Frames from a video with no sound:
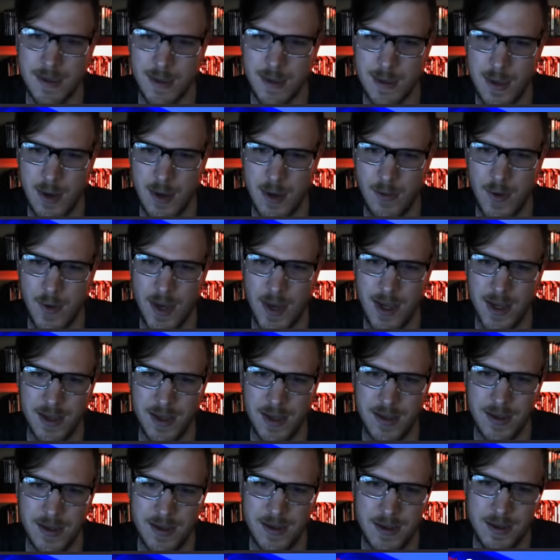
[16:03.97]
There's no
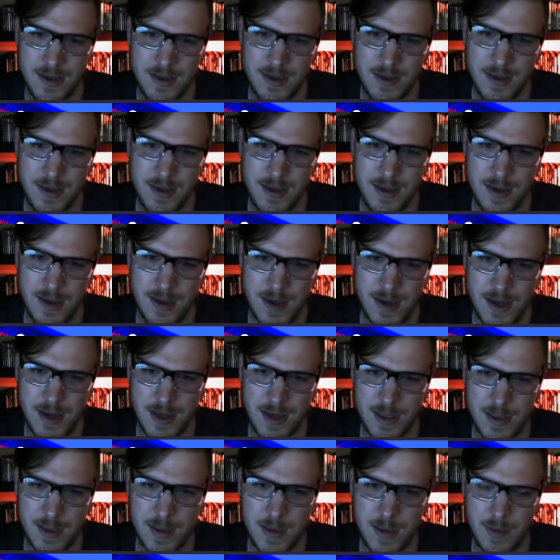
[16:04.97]
way.
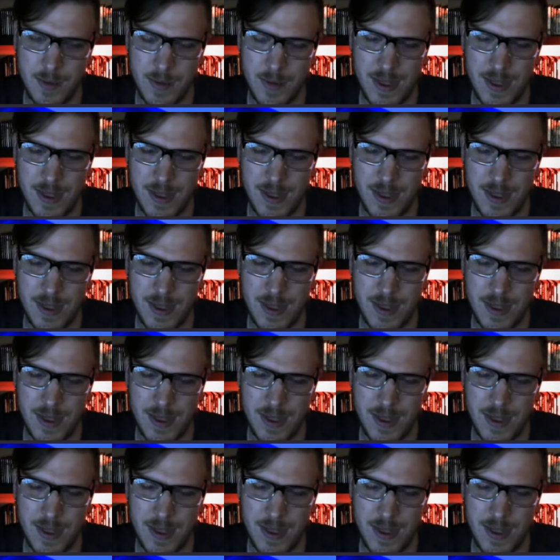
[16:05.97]
Uh, it's well,